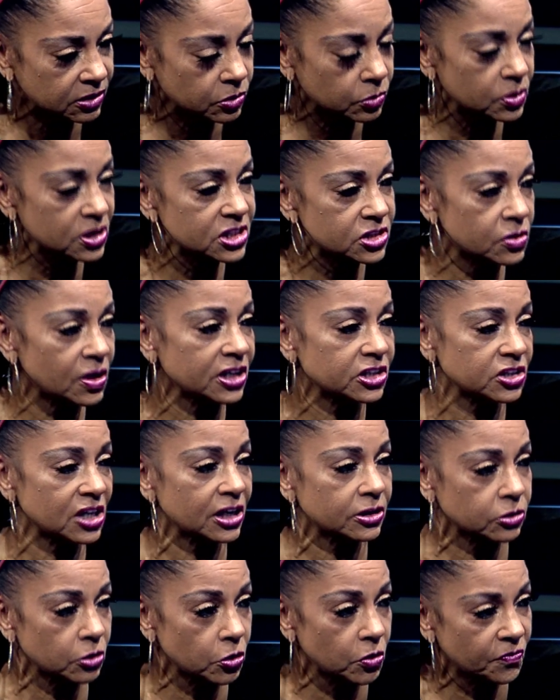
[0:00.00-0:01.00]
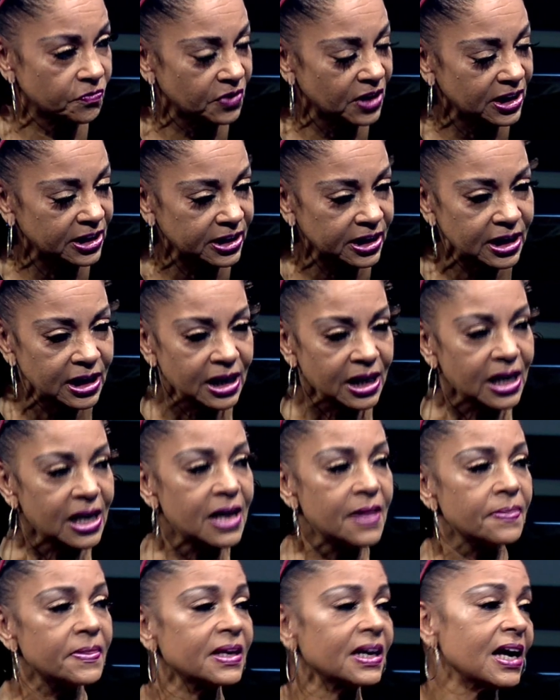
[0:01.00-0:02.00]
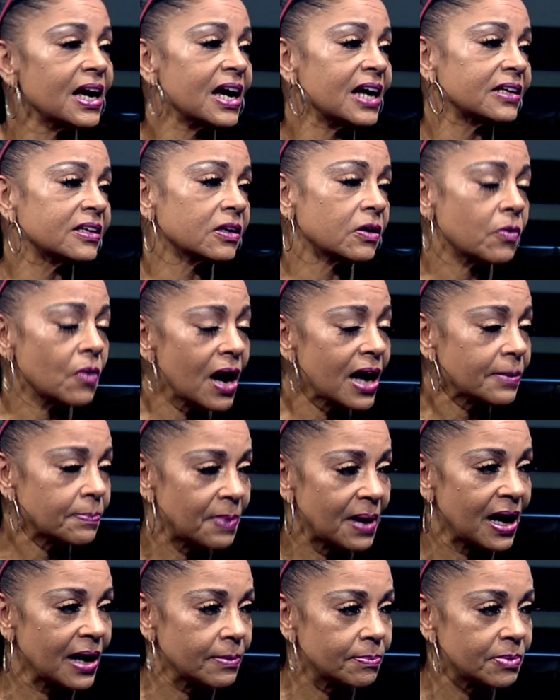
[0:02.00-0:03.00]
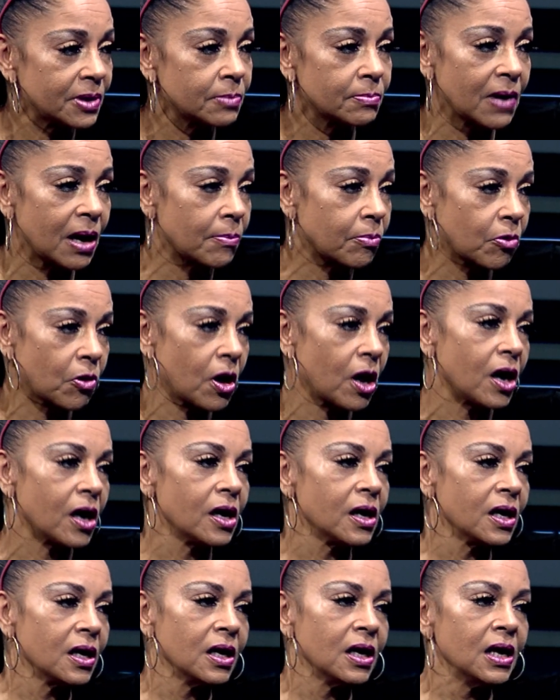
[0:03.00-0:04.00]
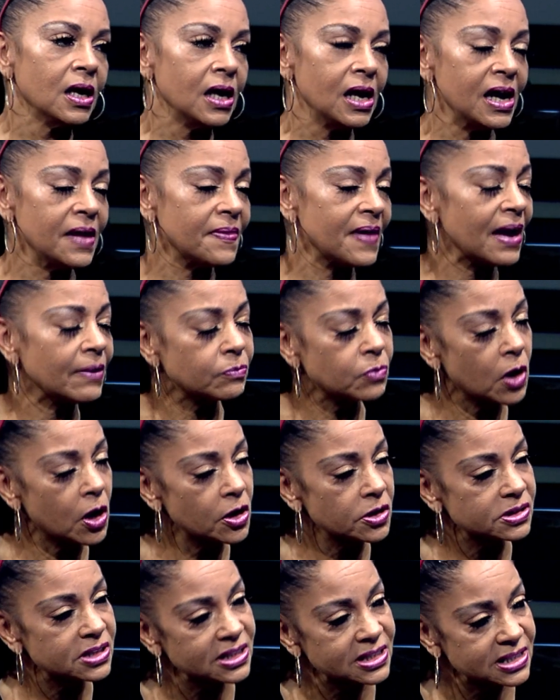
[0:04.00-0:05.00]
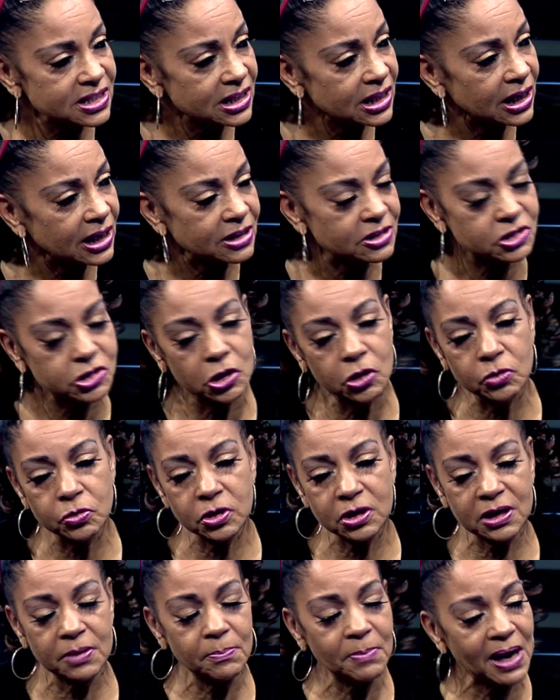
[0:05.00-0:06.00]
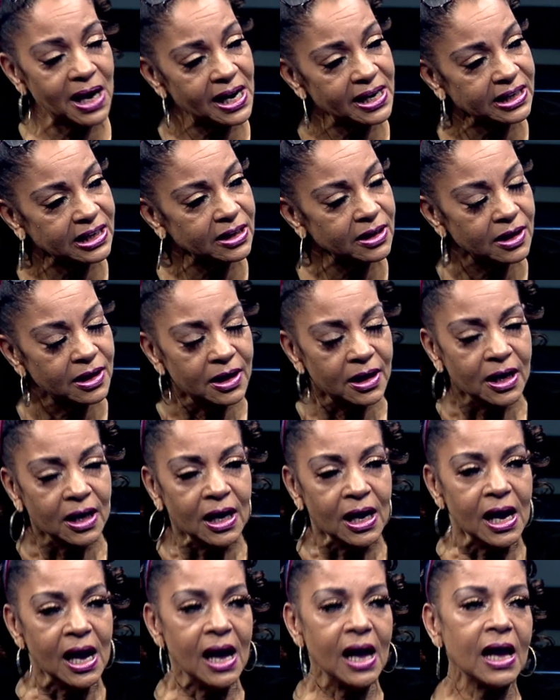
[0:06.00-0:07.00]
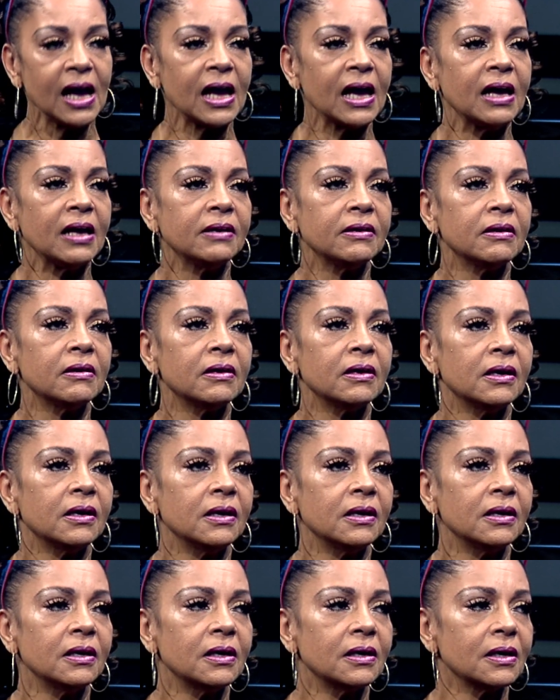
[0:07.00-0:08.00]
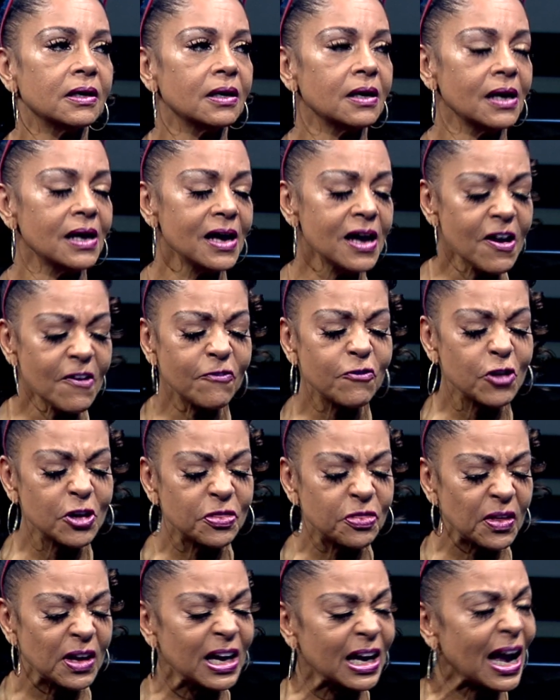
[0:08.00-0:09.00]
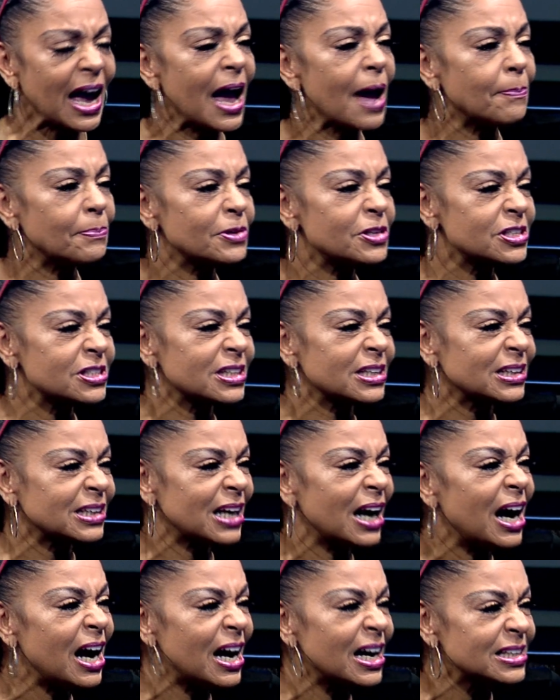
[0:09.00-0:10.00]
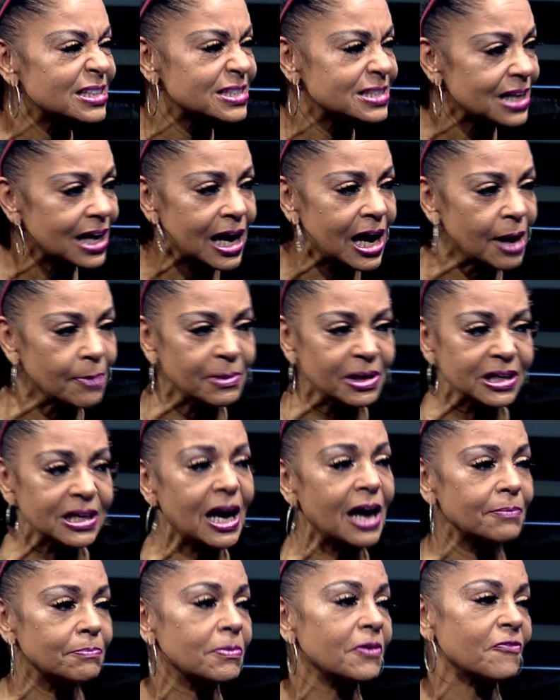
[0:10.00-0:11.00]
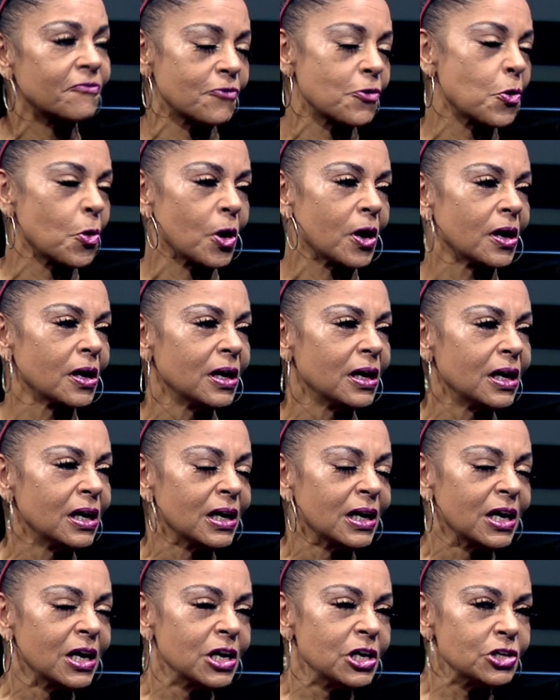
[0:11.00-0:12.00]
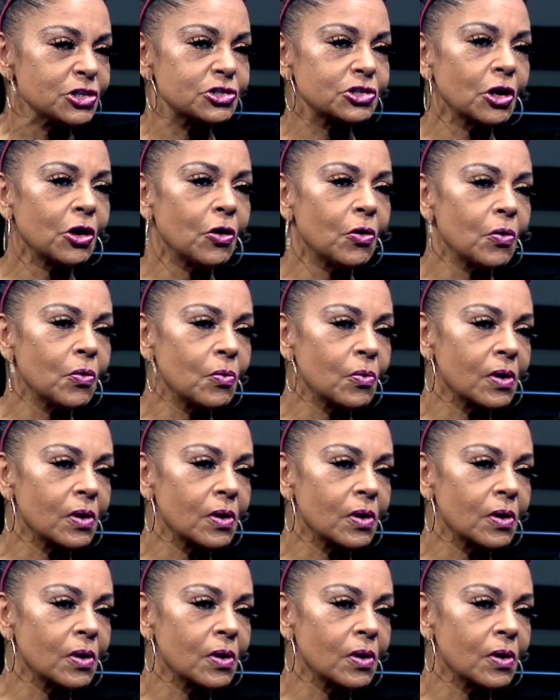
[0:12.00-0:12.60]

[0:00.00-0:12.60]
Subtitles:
3 strikes you out, 3rd felony. Then I had the crack pipe in my bra, and that warranted 10. So you combine it, and everything happens in God's time and not before. So